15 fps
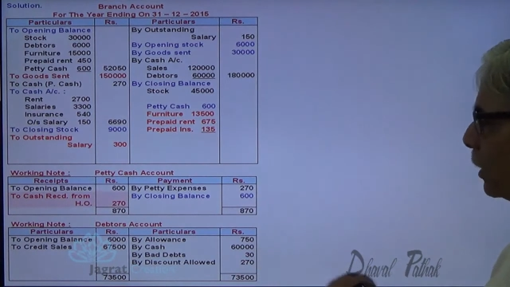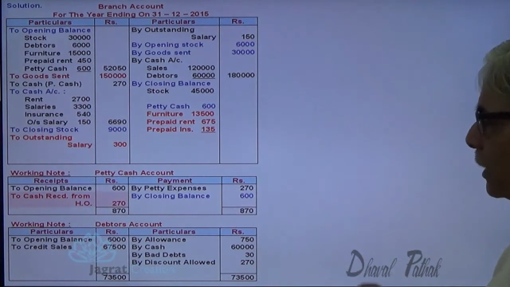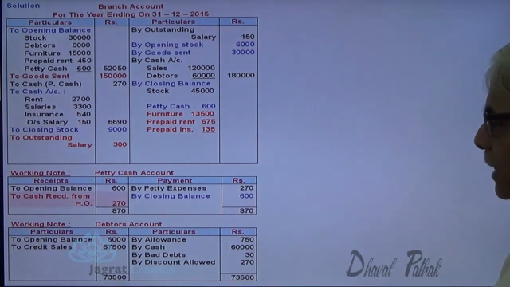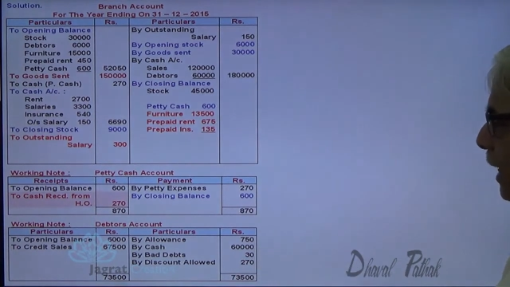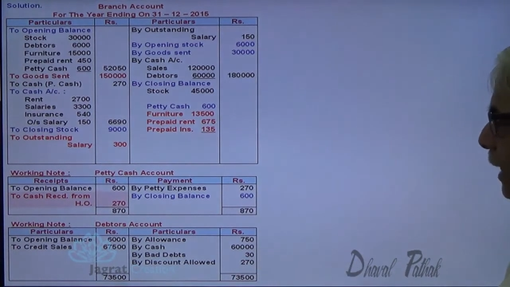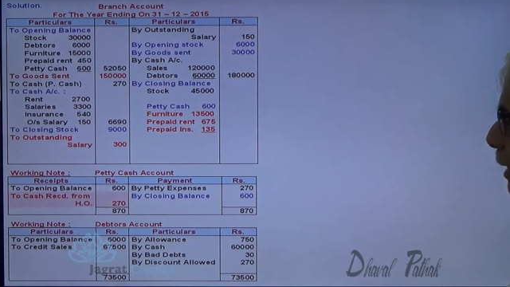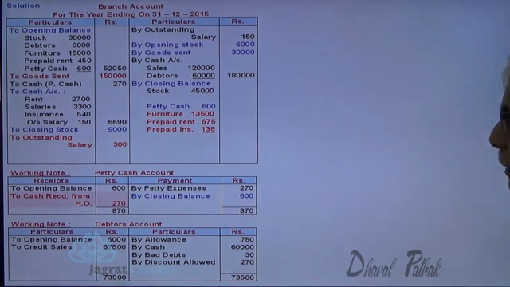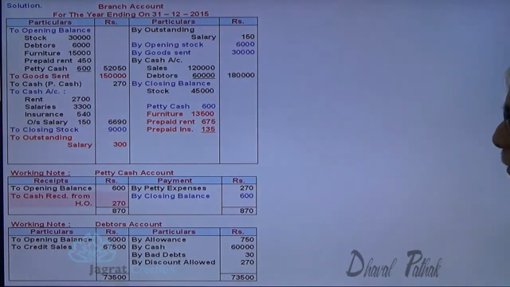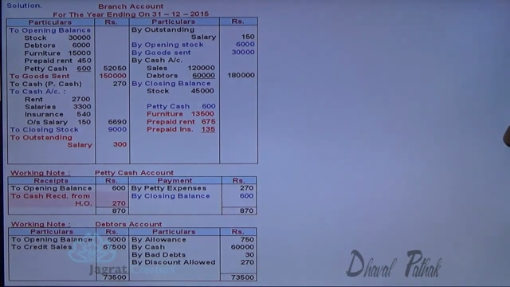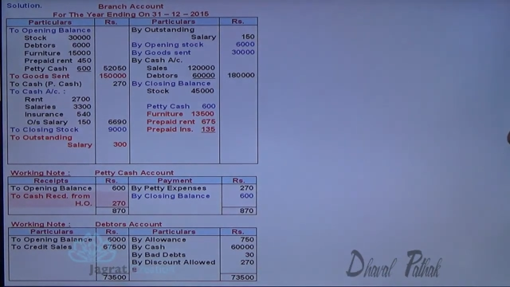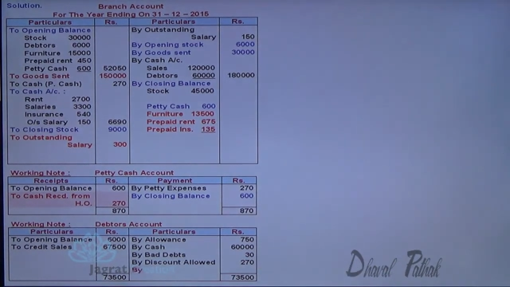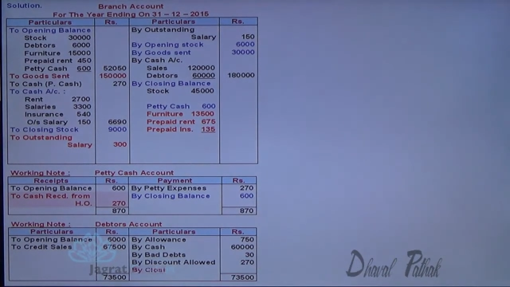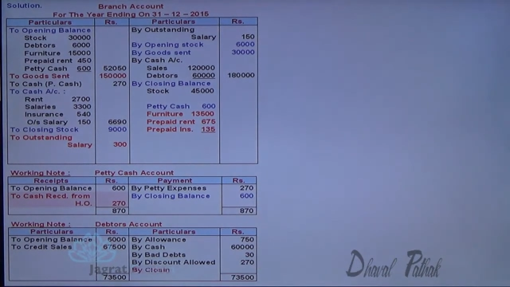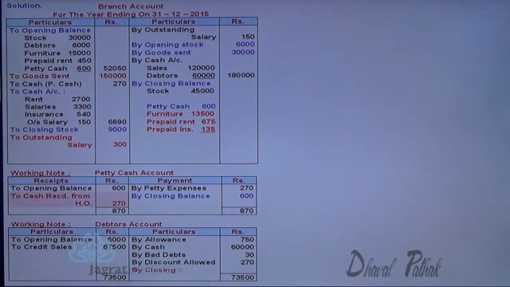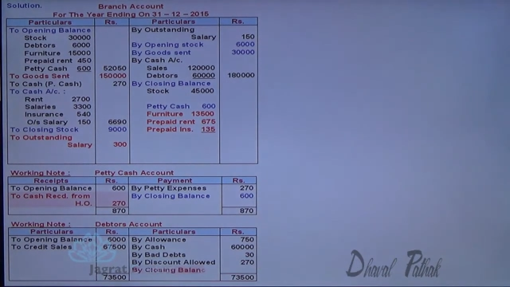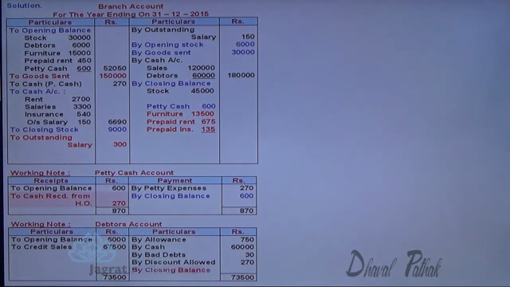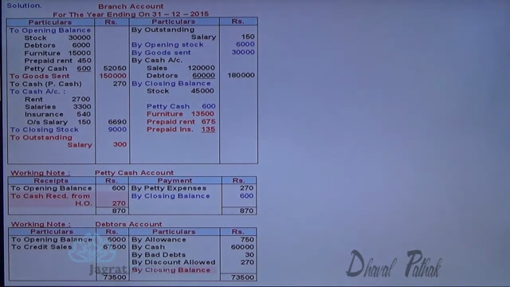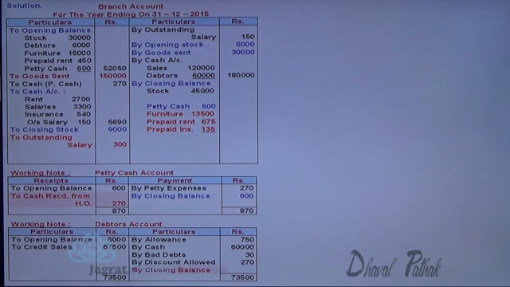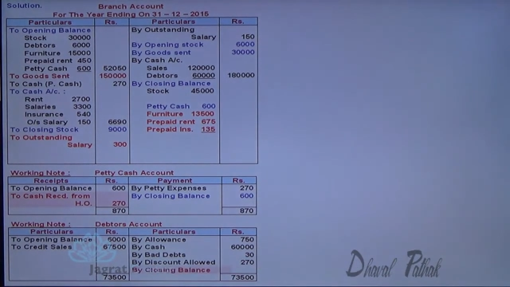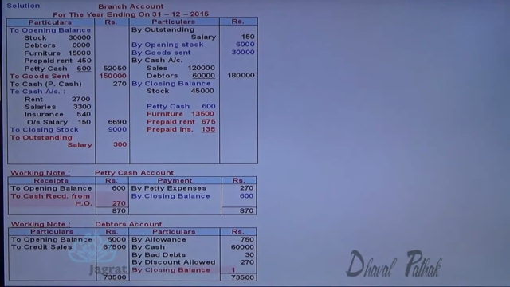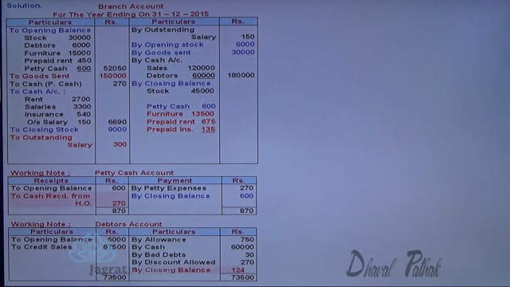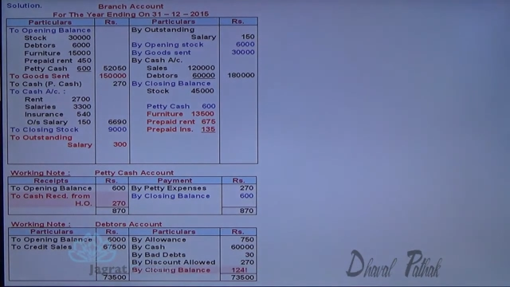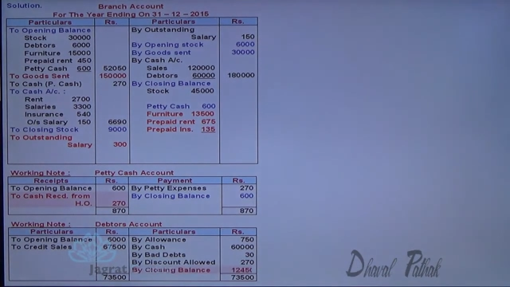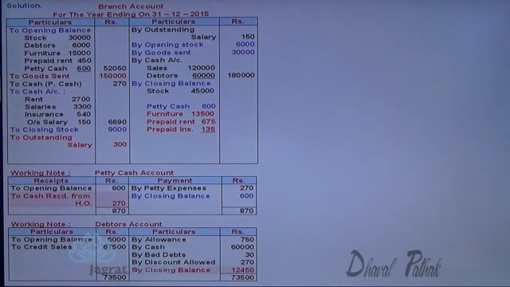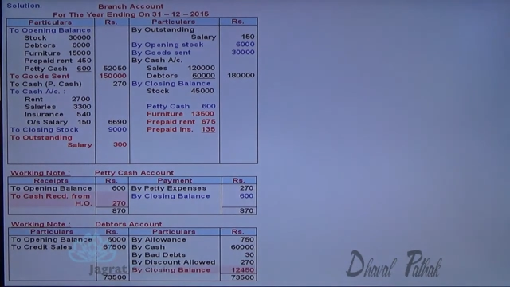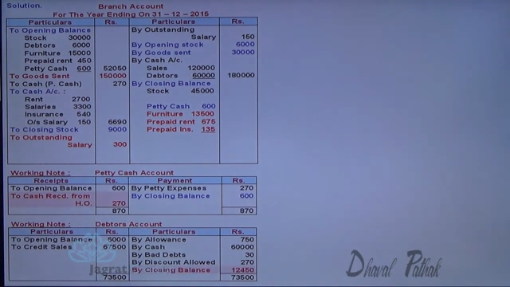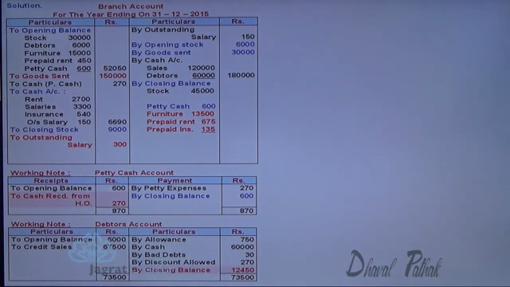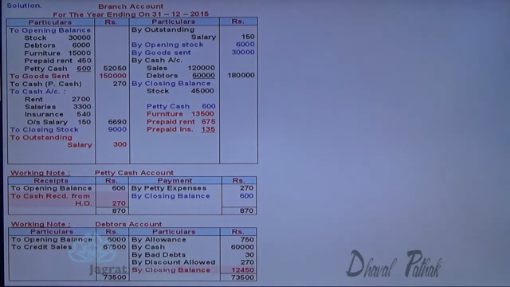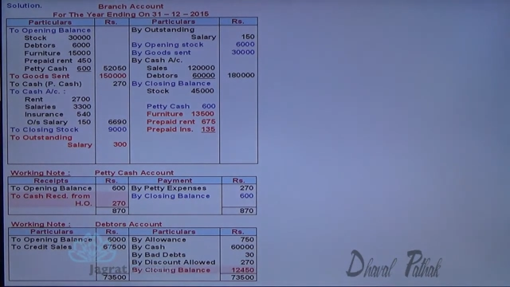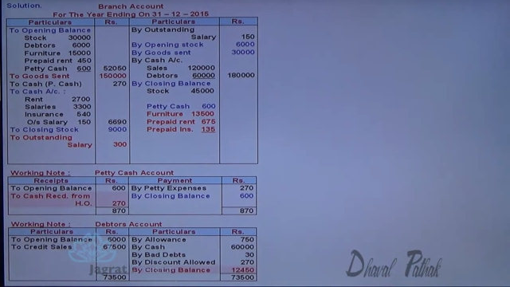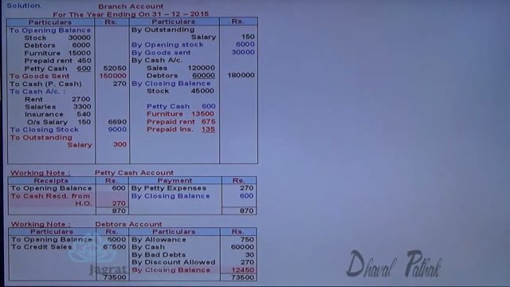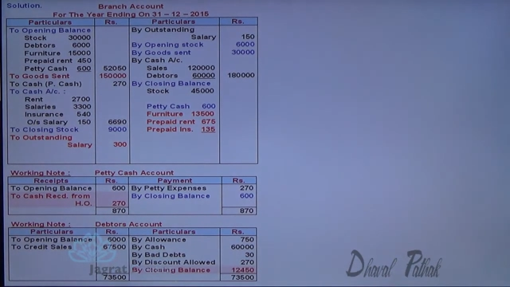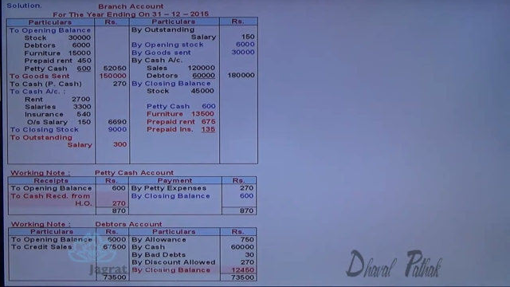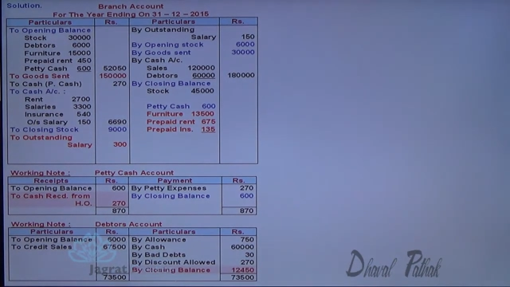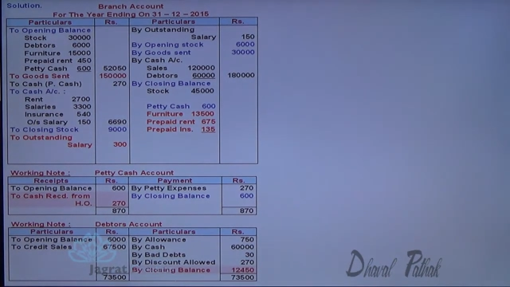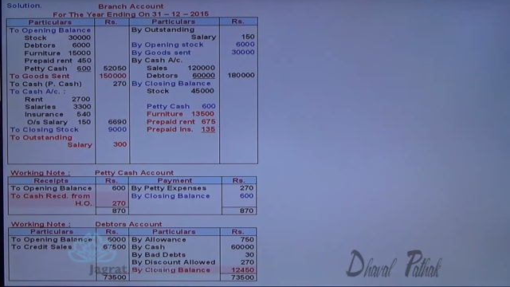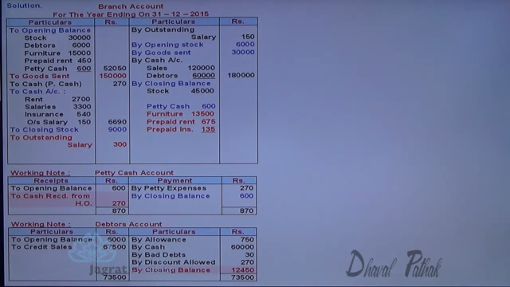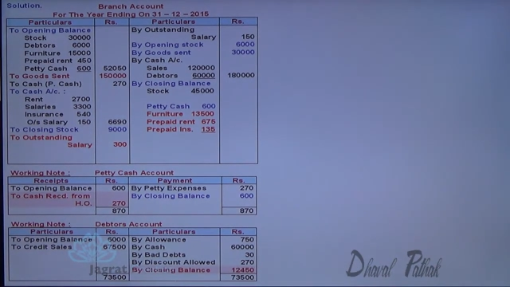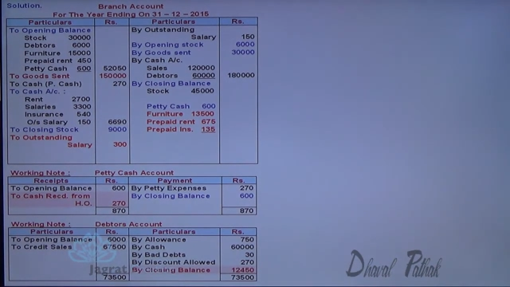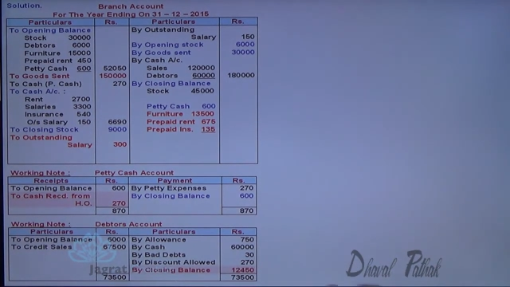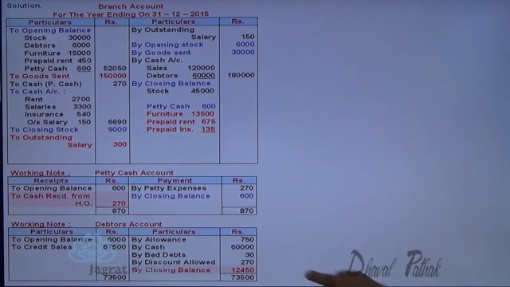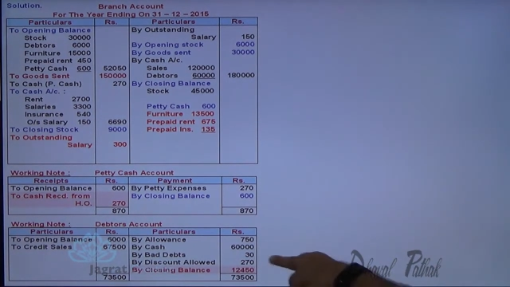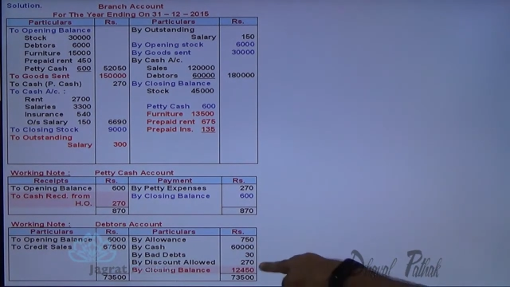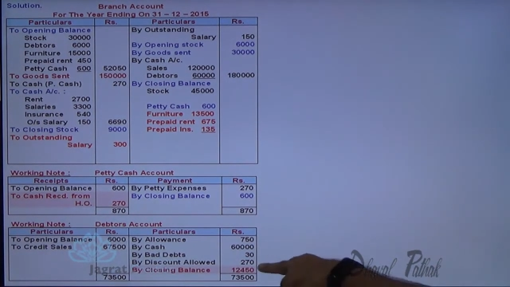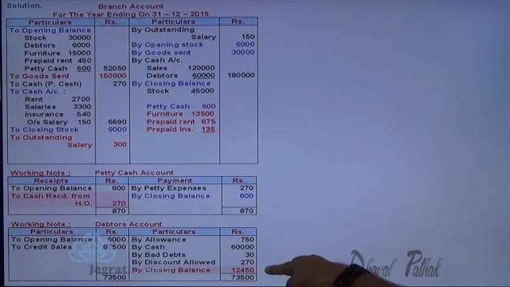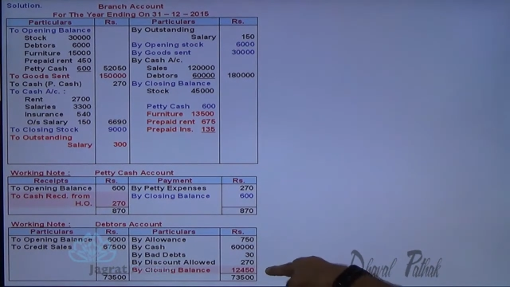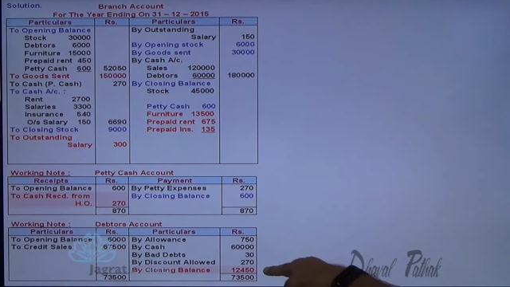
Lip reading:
[unreadable: no face in view]